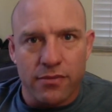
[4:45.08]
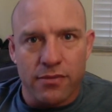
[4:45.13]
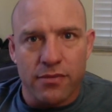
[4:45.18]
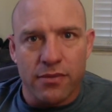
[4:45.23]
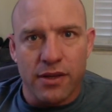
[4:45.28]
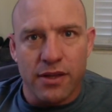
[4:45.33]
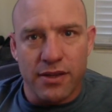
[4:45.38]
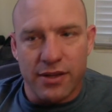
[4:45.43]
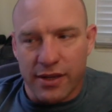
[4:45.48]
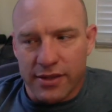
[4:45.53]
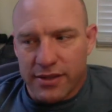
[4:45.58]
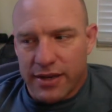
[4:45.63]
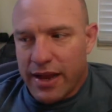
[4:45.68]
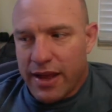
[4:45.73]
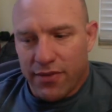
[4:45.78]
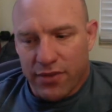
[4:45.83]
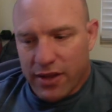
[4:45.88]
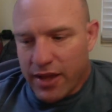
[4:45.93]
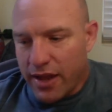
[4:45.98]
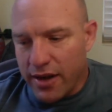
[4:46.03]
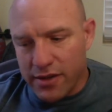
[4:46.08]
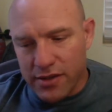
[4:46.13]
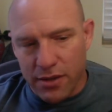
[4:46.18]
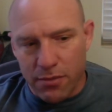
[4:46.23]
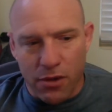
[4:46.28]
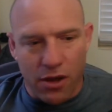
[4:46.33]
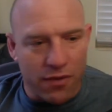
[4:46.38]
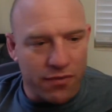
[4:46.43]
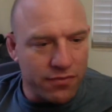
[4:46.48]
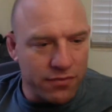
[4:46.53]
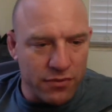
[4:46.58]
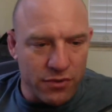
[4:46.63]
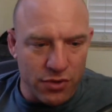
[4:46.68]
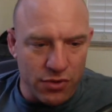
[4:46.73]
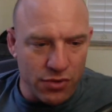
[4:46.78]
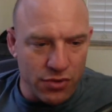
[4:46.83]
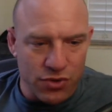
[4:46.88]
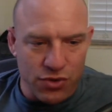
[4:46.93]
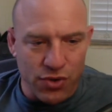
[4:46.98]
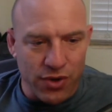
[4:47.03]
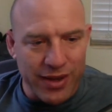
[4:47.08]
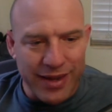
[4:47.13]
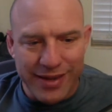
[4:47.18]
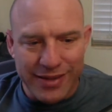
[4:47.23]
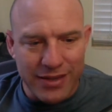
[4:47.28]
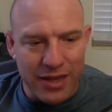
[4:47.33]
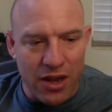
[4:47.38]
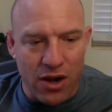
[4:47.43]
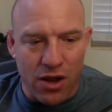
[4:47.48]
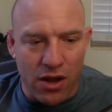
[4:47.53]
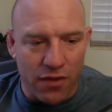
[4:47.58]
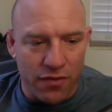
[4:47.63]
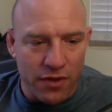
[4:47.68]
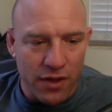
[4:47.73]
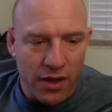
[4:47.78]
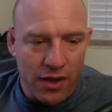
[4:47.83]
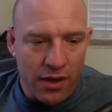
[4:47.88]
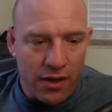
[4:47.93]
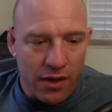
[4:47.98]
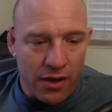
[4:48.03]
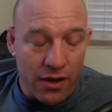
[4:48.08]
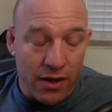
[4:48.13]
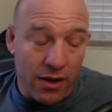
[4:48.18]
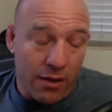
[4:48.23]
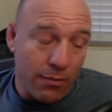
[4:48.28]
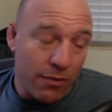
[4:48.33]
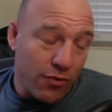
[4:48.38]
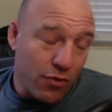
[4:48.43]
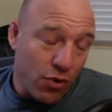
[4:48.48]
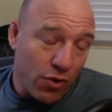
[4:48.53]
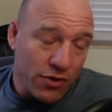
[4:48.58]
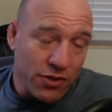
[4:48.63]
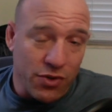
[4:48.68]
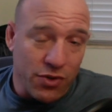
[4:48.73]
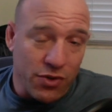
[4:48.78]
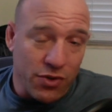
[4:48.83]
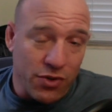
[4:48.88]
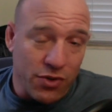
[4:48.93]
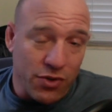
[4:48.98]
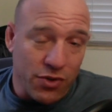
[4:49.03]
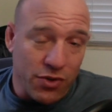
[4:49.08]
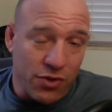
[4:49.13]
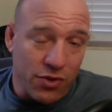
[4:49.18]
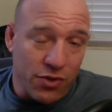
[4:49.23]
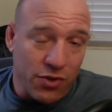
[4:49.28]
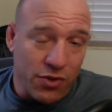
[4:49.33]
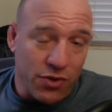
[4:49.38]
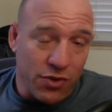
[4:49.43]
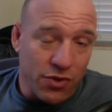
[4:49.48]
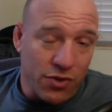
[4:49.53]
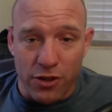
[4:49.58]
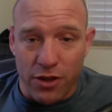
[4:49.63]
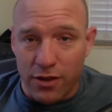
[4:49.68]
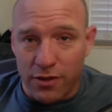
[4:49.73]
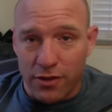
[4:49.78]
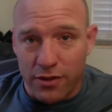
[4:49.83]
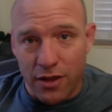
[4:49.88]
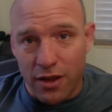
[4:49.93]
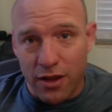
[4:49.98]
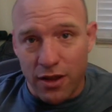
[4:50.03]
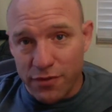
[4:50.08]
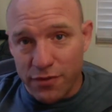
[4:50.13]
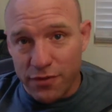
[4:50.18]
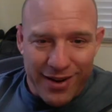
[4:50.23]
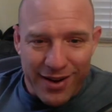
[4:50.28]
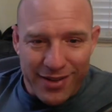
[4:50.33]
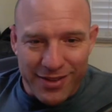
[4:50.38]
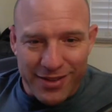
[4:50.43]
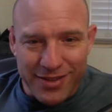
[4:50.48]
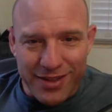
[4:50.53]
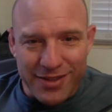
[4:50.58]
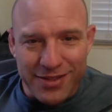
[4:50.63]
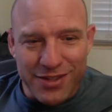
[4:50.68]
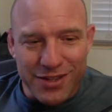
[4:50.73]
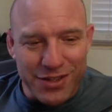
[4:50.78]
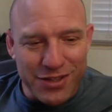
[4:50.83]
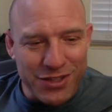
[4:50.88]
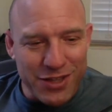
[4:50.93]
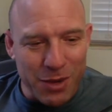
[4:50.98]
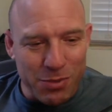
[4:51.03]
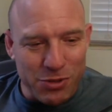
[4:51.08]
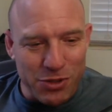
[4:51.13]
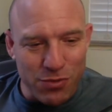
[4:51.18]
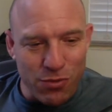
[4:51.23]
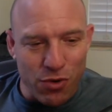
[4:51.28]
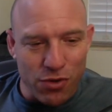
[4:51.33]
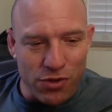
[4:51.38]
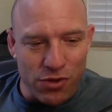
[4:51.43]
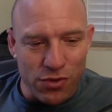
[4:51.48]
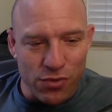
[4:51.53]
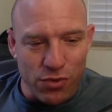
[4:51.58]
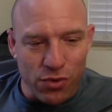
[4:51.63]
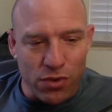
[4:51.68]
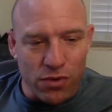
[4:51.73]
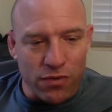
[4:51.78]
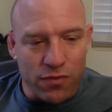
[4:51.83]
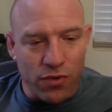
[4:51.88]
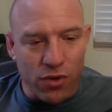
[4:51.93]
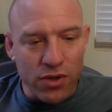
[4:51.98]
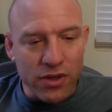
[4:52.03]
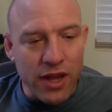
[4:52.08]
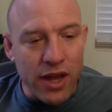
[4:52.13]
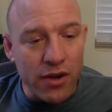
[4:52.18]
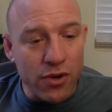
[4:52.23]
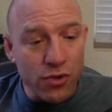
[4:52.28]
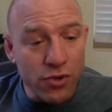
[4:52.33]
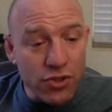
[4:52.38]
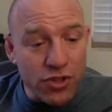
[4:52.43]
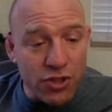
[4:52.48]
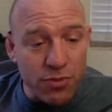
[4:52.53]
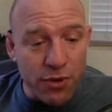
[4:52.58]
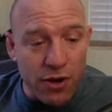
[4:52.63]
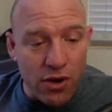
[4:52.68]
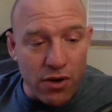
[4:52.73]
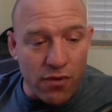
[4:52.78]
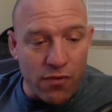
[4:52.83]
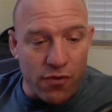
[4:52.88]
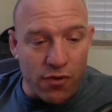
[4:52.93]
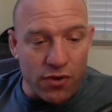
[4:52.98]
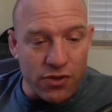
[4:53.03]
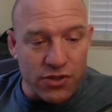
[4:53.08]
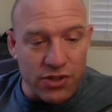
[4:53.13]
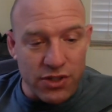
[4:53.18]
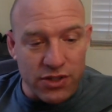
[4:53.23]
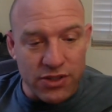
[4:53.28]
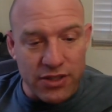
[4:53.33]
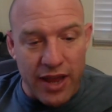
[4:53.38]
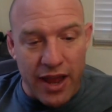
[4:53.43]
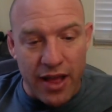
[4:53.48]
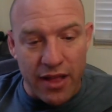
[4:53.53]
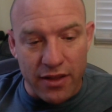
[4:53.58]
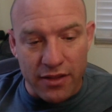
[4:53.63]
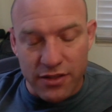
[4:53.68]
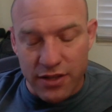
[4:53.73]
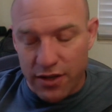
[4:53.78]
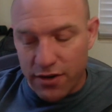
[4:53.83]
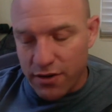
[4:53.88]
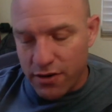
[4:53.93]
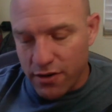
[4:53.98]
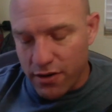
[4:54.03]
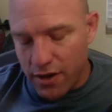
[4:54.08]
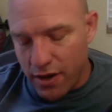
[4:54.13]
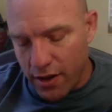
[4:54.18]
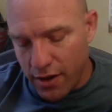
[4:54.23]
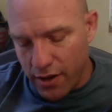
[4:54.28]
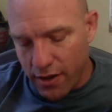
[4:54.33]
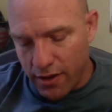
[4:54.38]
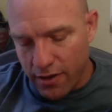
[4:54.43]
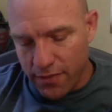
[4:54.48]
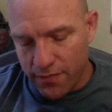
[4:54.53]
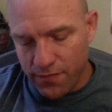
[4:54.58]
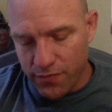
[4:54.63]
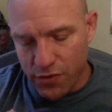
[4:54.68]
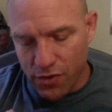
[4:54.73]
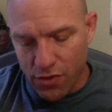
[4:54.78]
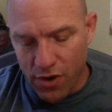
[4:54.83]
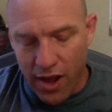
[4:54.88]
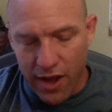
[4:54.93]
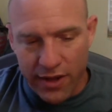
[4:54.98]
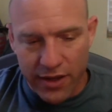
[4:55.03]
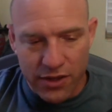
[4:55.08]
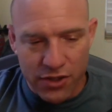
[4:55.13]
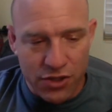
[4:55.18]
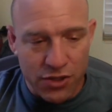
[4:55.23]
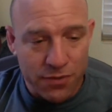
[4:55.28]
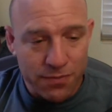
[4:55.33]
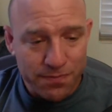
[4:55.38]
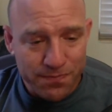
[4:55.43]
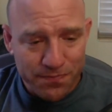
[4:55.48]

He doesn't have the kind of time off Doohoo Choi has had off. Of course, Korean Zombie came back from a long way. I think that's the exception more than the rule. Volkan Uzdemir versus Alexander Rakic.